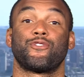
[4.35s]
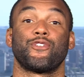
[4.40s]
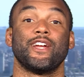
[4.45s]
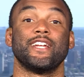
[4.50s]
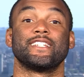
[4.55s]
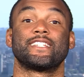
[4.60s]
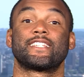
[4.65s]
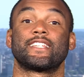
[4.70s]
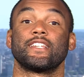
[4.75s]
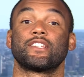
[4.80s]
and
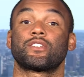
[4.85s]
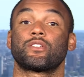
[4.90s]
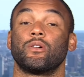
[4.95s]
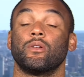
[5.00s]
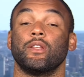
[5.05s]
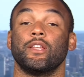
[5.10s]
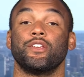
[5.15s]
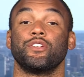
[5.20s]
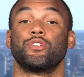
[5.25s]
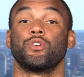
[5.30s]

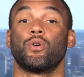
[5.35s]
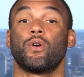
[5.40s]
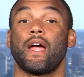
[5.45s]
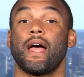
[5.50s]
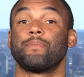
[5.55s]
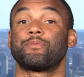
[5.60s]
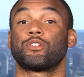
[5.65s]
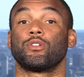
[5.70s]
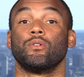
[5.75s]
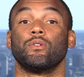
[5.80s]
Francisco
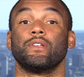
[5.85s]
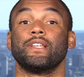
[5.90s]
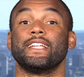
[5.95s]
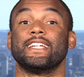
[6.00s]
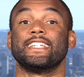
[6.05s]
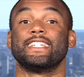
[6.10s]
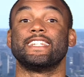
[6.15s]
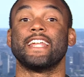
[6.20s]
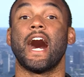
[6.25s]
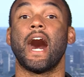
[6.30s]
Lindor
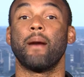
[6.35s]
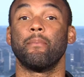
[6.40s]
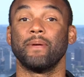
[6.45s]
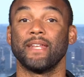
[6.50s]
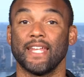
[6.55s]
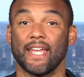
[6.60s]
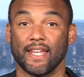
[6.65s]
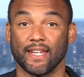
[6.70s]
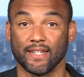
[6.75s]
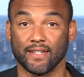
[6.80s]
absolutely
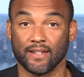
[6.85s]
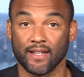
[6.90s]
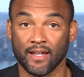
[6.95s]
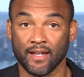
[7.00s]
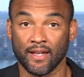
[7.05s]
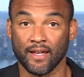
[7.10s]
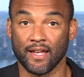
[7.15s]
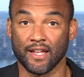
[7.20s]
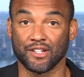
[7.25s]
dominated